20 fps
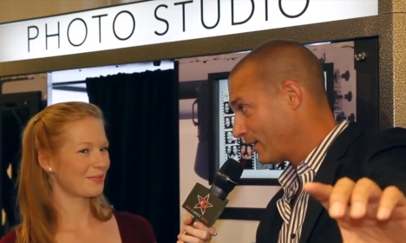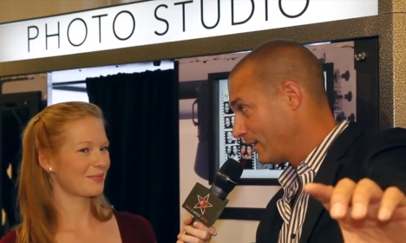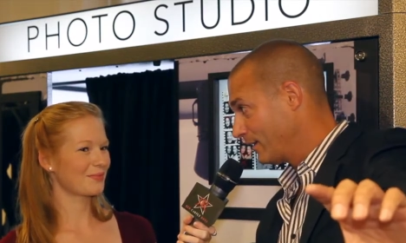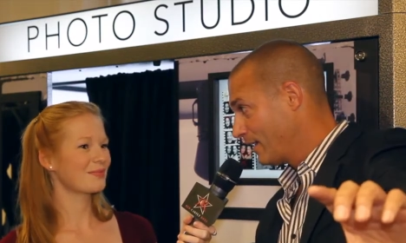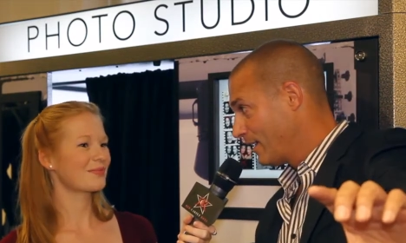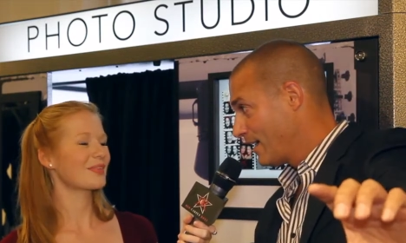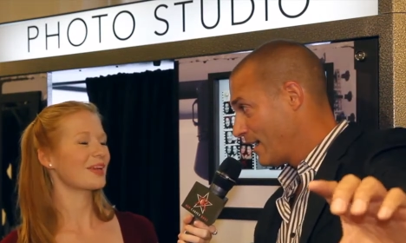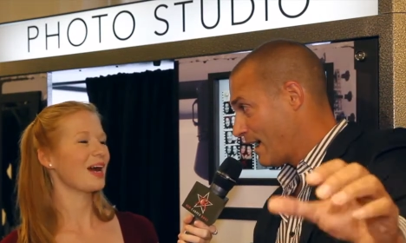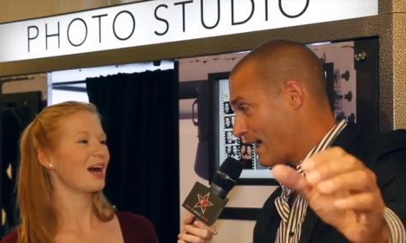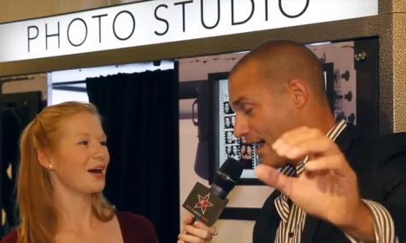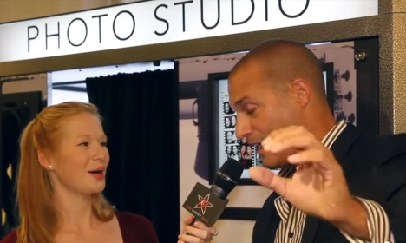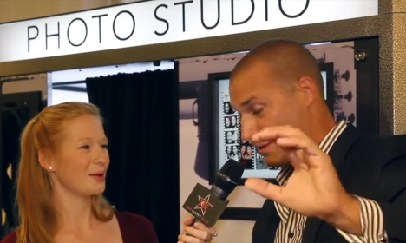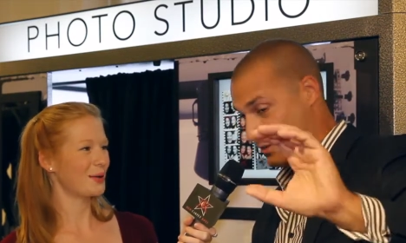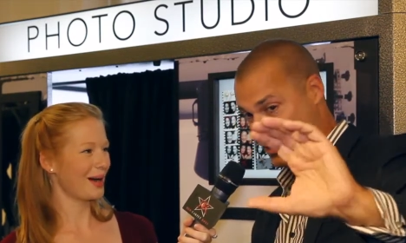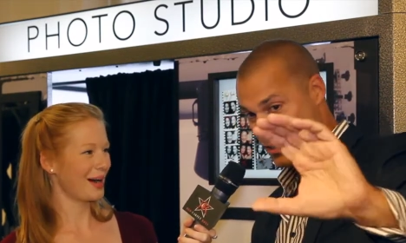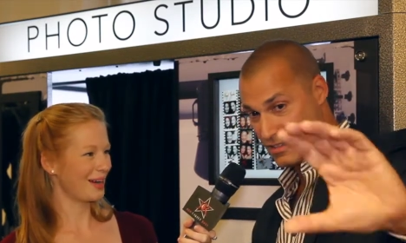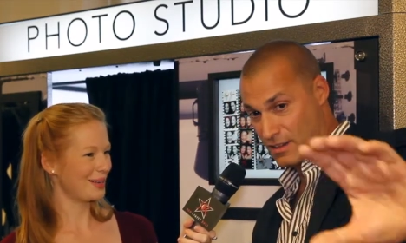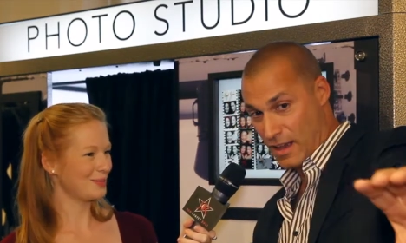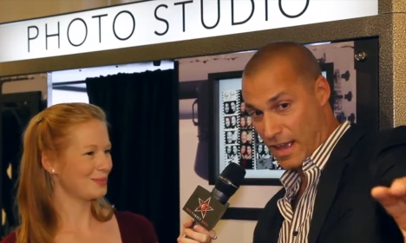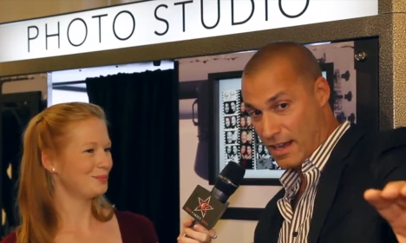Speaker 1: uh, which
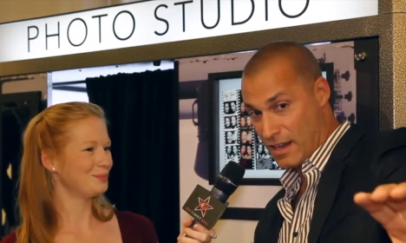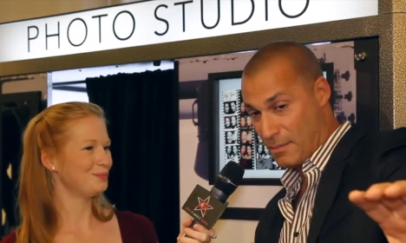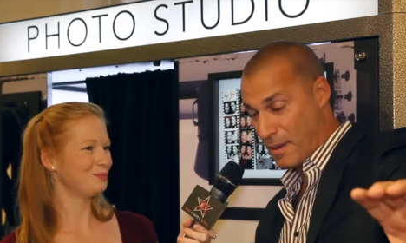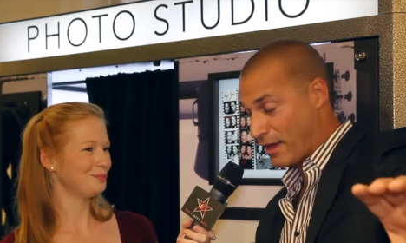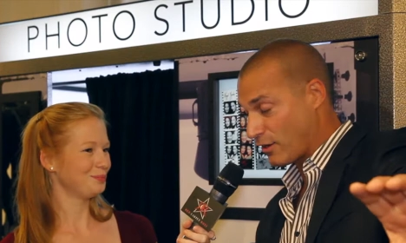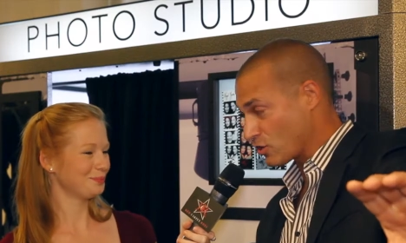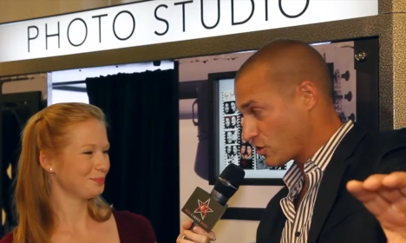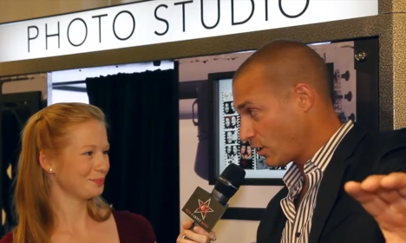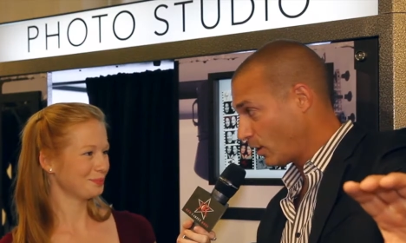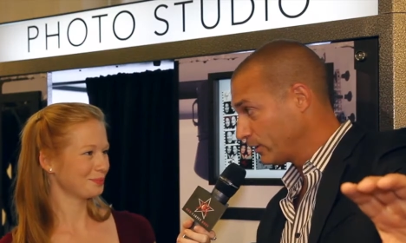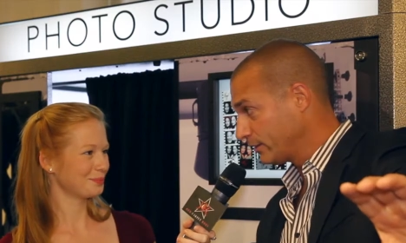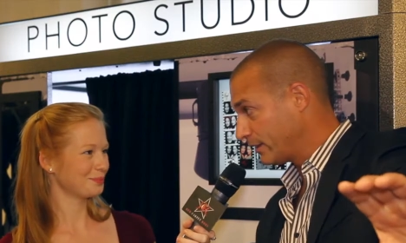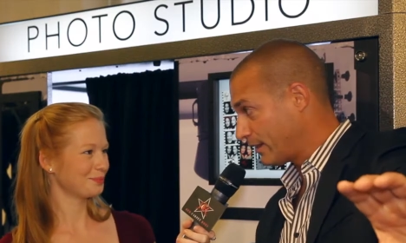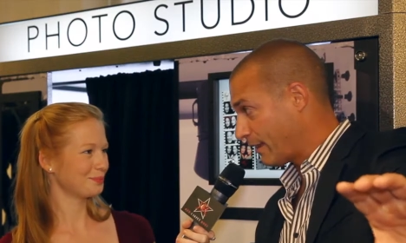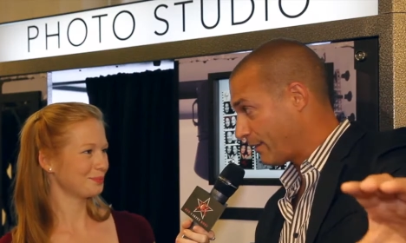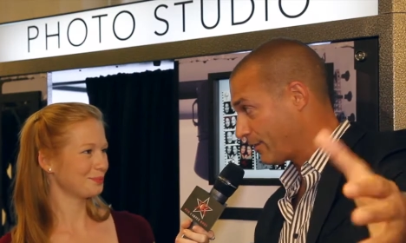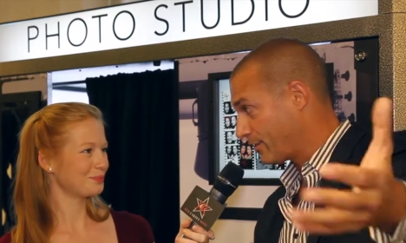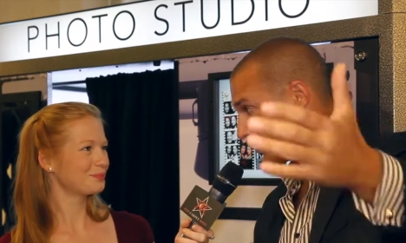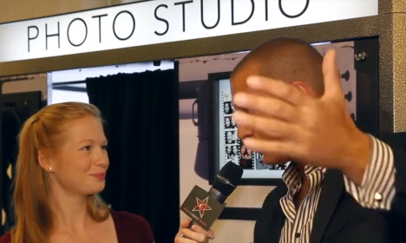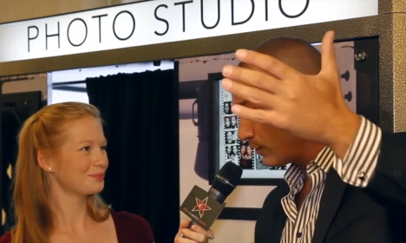is at about shoulder
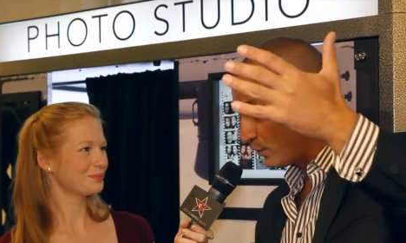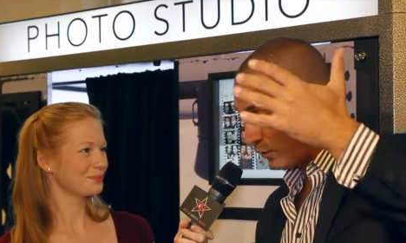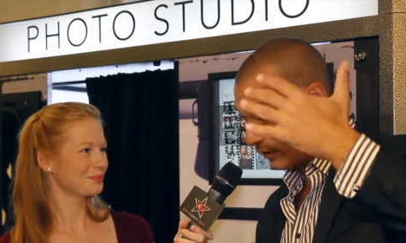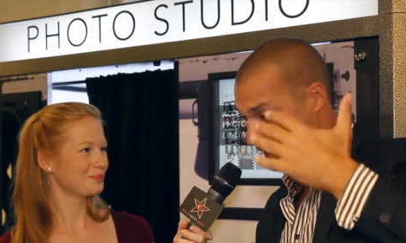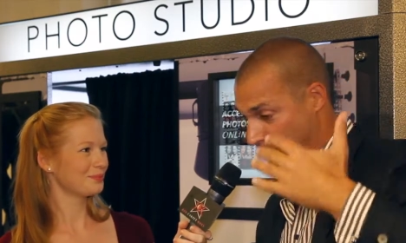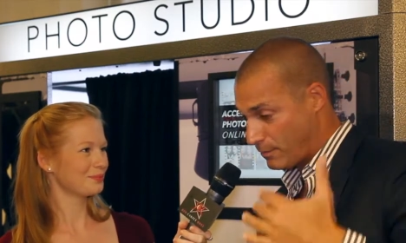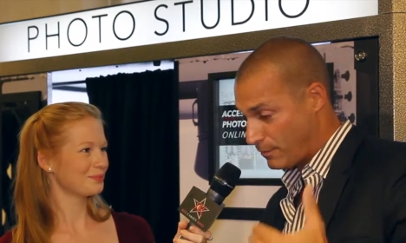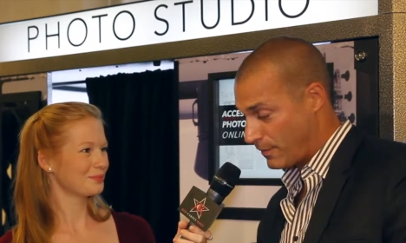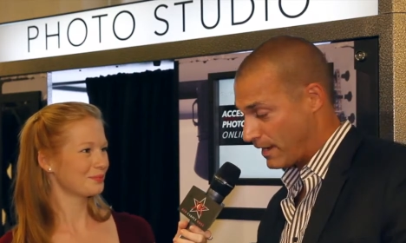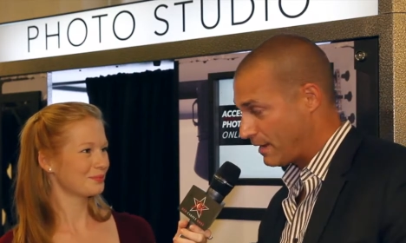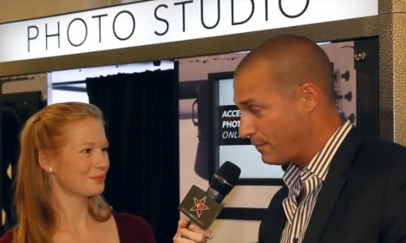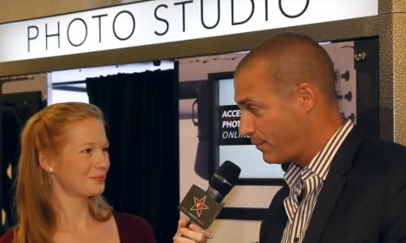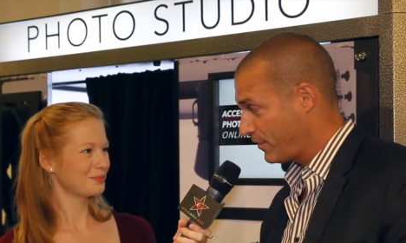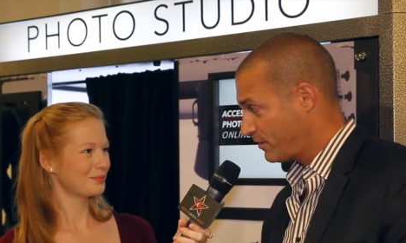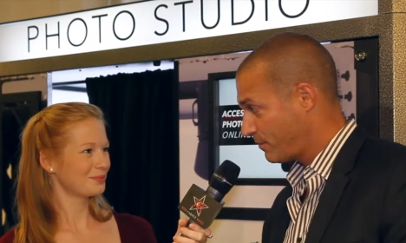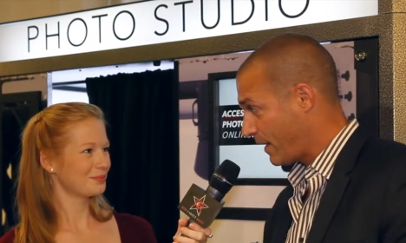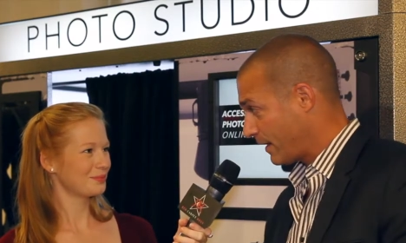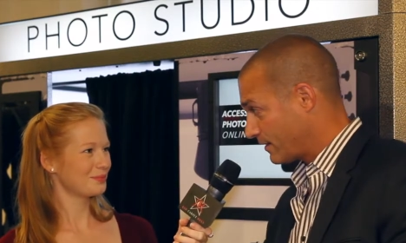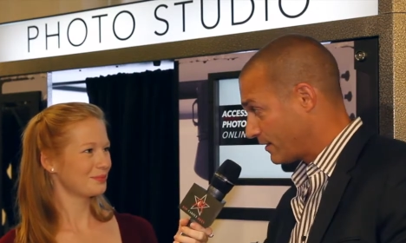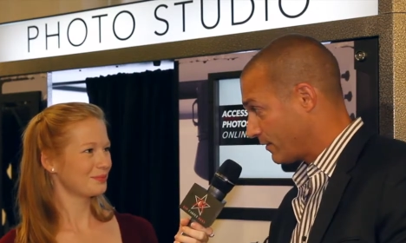length, so you look in, in
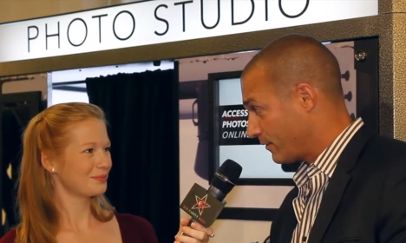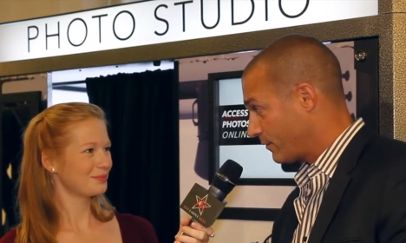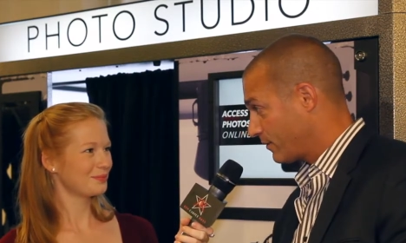perspective.